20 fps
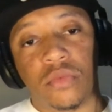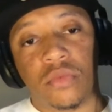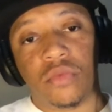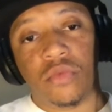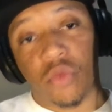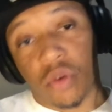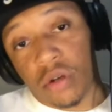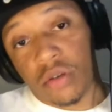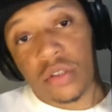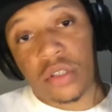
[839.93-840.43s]

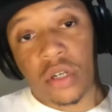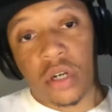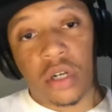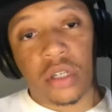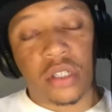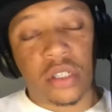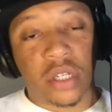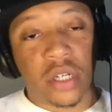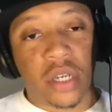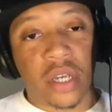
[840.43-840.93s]
We're gonna show up
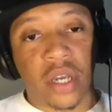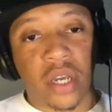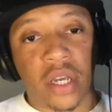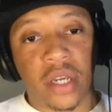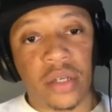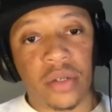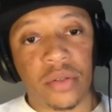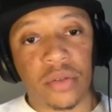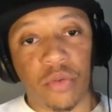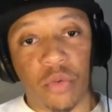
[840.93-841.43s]
to the
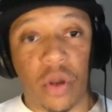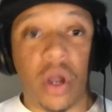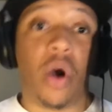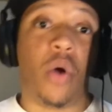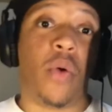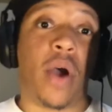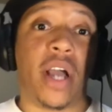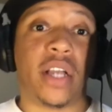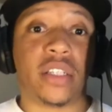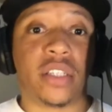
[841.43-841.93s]
game. We're gonna
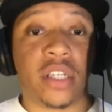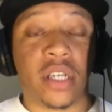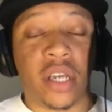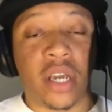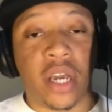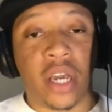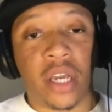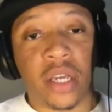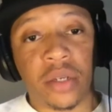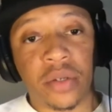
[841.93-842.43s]
watch the
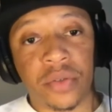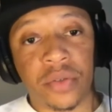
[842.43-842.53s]
game.